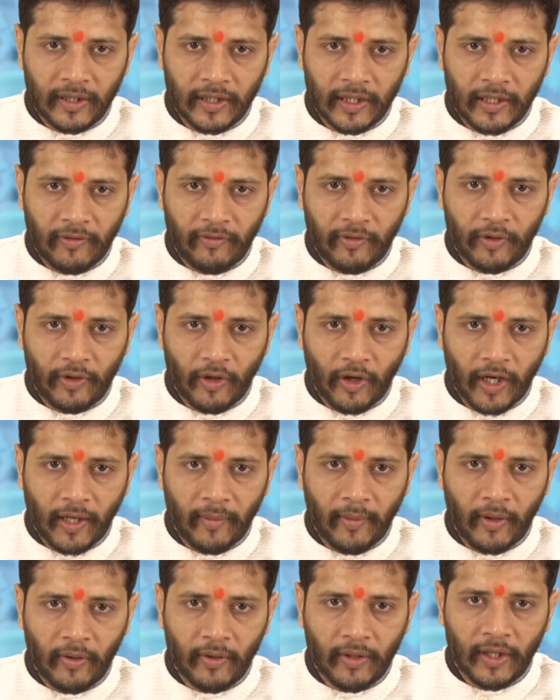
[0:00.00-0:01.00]
if you talk
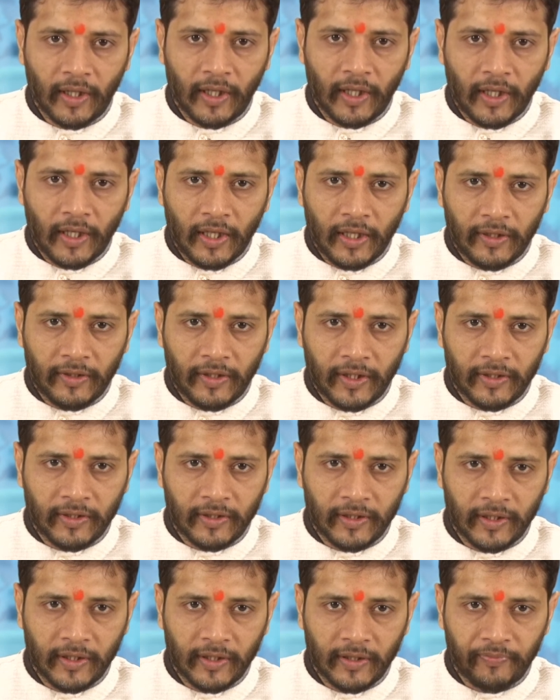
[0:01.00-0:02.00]
about this
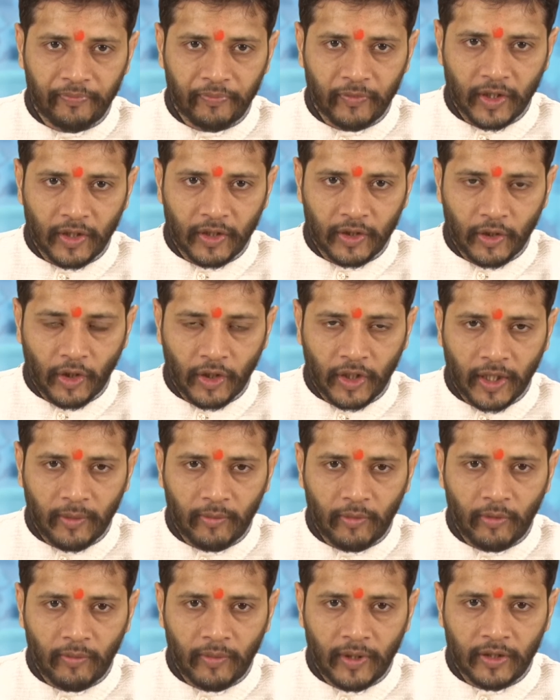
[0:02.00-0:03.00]
short-term
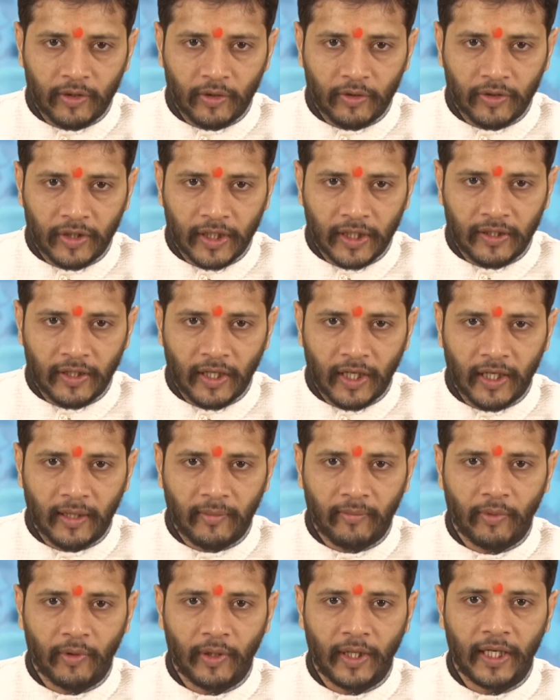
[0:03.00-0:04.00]
movement, so seasonal
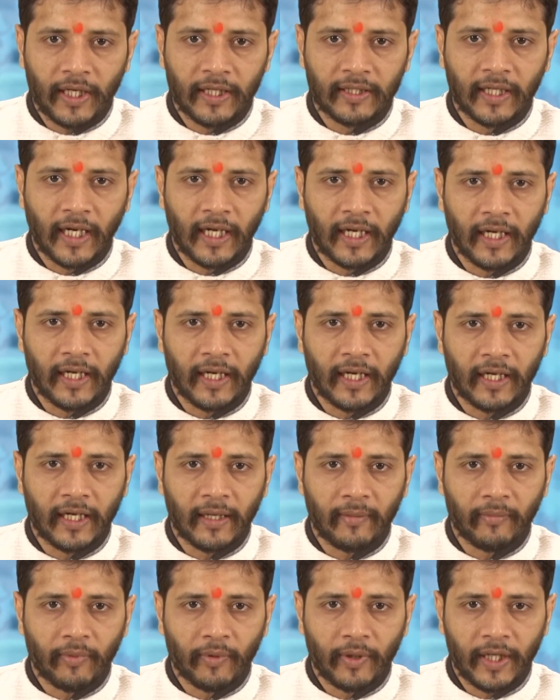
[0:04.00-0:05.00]
component and cyclical
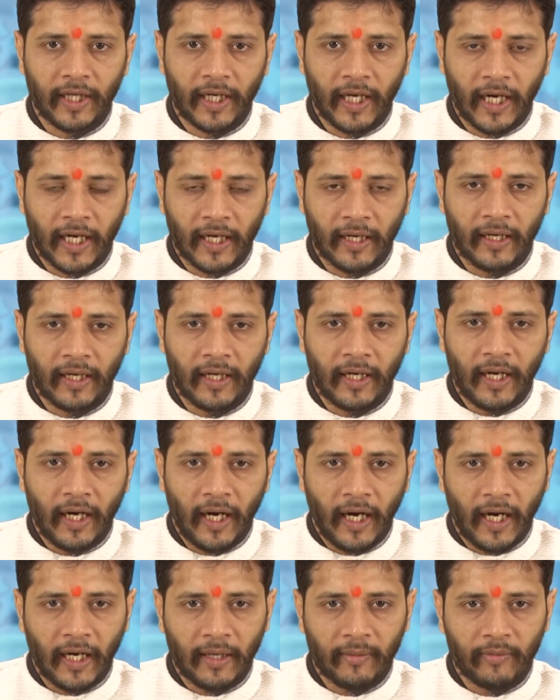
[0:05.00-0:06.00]
component
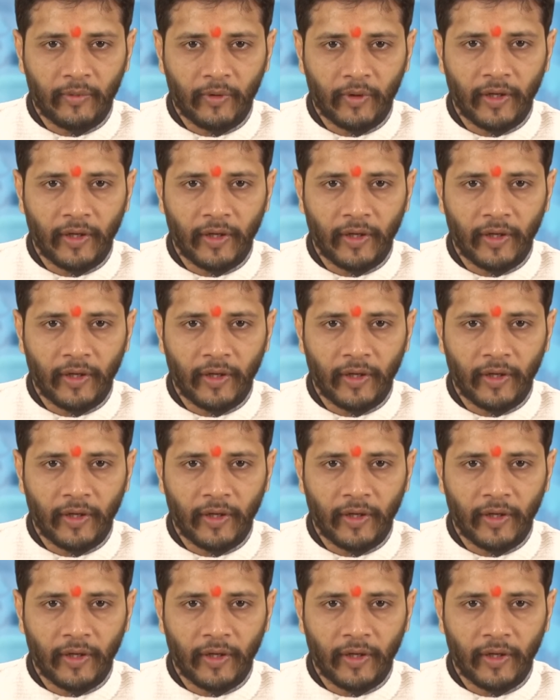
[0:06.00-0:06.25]
are more